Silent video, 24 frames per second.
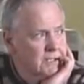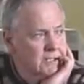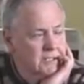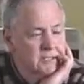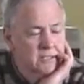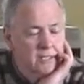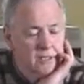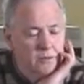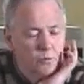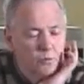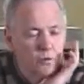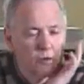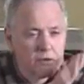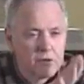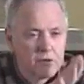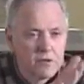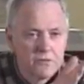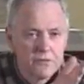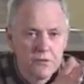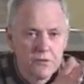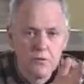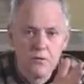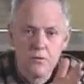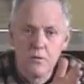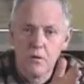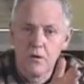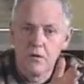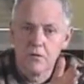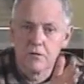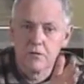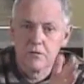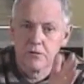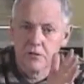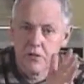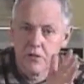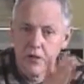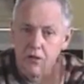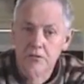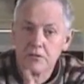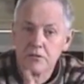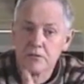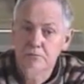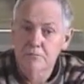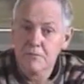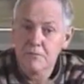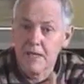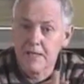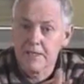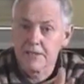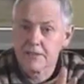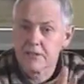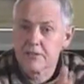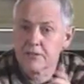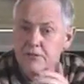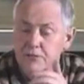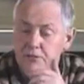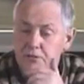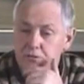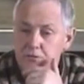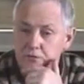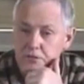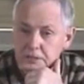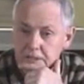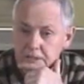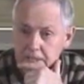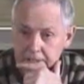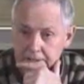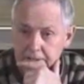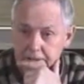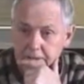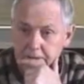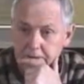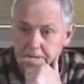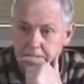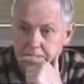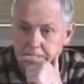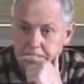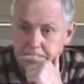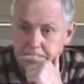"Isn't it wonderful what God and man can do together?"